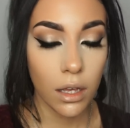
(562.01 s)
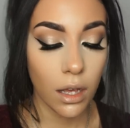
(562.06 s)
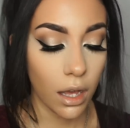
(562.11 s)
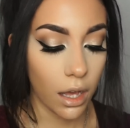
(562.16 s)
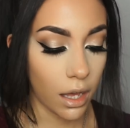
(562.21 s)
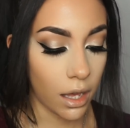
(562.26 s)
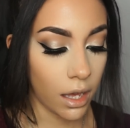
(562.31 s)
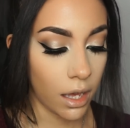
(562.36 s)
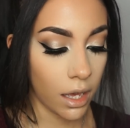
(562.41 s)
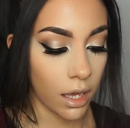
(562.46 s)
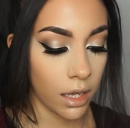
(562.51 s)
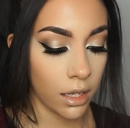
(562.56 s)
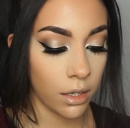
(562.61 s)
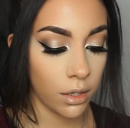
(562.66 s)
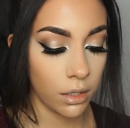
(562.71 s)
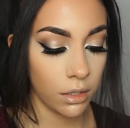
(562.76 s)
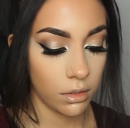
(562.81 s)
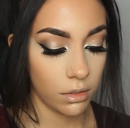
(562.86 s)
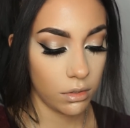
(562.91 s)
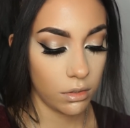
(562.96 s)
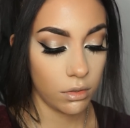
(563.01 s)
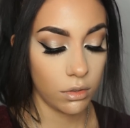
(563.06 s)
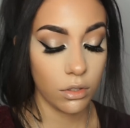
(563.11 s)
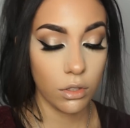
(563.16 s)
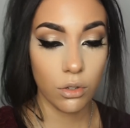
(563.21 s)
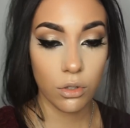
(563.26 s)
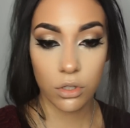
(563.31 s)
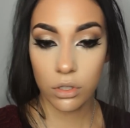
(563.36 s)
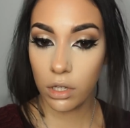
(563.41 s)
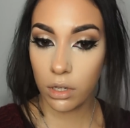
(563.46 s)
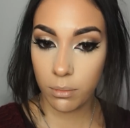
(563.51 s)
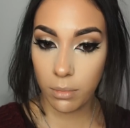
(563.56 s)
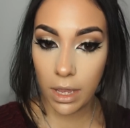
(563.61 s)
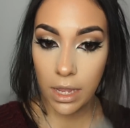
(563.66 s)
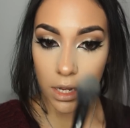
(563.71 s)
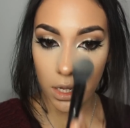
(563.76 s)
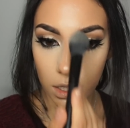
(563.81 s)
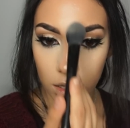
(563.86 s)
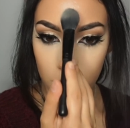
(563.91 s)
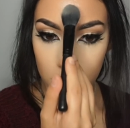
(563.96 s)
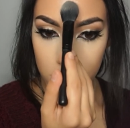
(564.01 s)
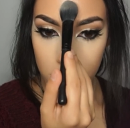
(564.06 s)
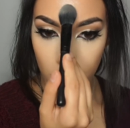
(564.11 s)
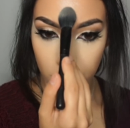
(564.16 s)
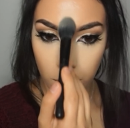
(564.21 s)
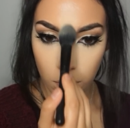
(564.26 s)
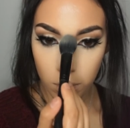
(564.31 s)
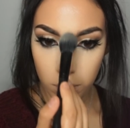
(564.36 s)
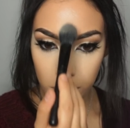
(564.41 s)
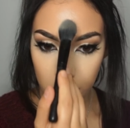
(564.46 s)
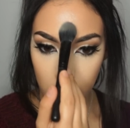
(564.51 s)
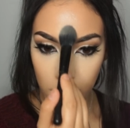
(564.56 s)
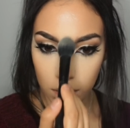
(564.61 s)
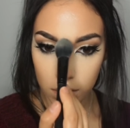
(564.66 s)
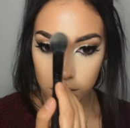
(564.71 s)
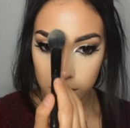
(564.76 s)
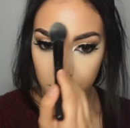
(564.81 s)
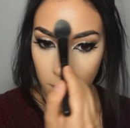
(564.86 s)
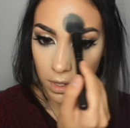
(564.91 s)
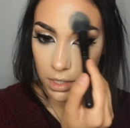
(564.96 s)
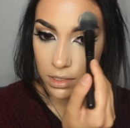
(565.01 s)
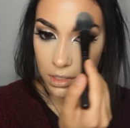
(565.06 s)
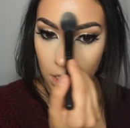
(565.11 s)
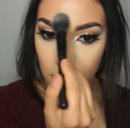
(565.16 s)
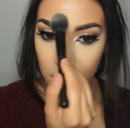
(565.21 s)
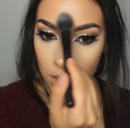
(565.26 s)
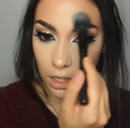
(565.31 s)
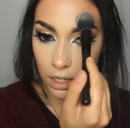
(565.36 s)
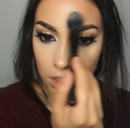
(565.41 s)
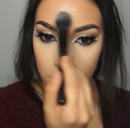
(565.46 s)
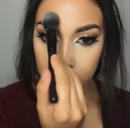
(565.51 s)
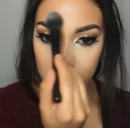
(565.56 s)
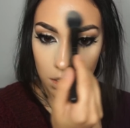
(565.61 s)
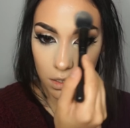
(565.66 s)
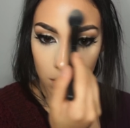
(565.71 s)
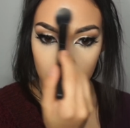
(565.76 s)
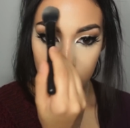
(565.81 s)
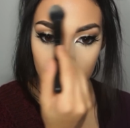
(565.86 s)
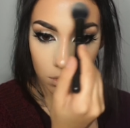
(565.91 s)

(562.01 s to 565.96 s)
I usually bake in the summer because my skin gets,